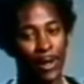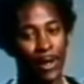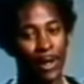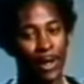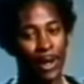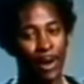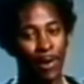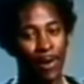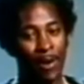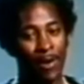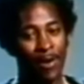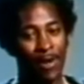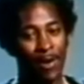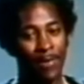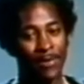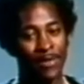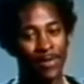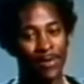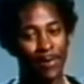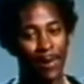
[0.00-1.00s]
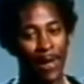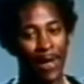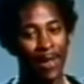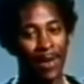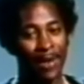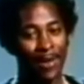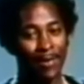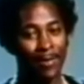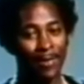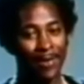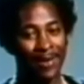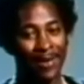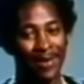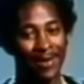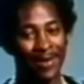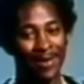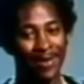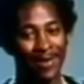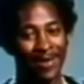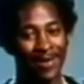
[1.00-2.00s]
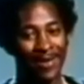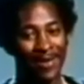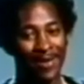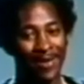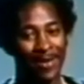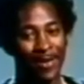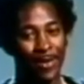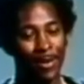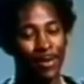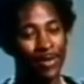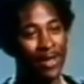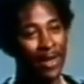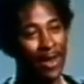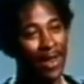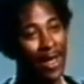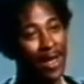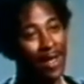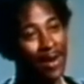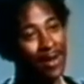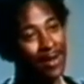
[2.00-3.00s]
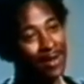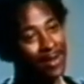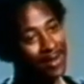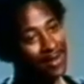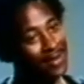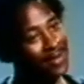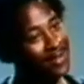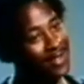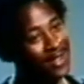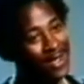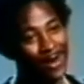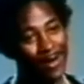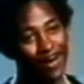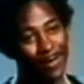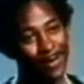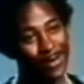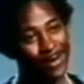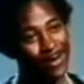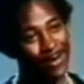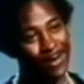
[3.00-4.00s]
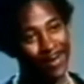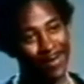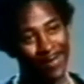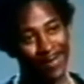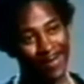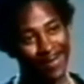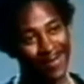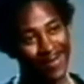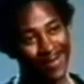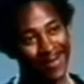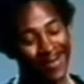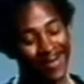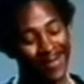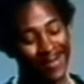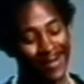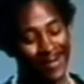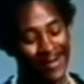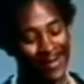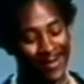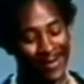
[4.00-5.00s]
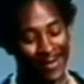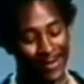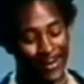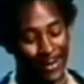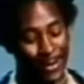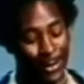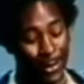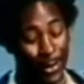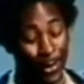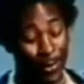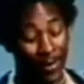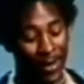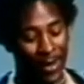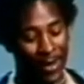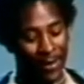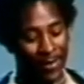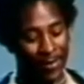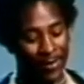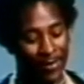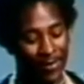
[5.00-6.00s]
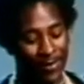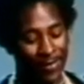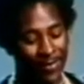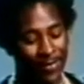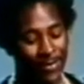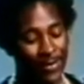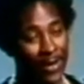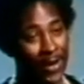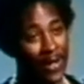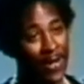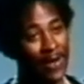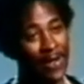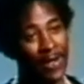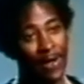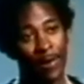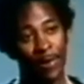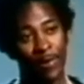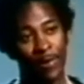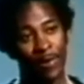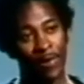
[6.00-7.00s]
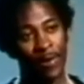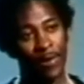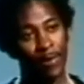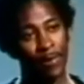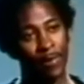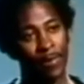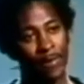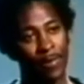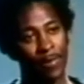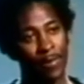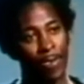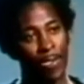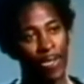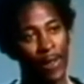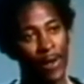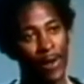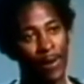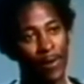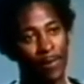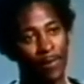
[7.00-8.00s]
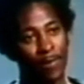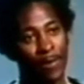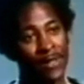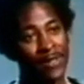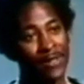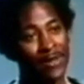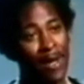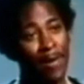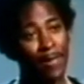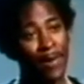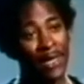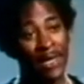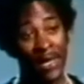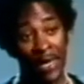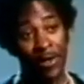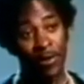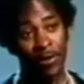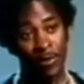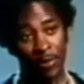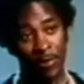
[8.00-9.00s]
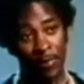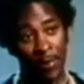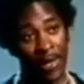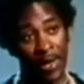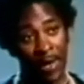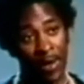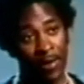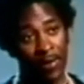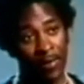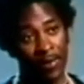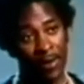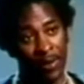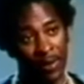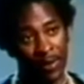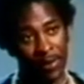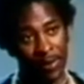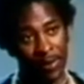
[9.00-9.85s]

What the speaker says: I'm smiling, but there's a lot of, and I'm sure you know that there's a lot of anger there, But it's not my nature to be angry.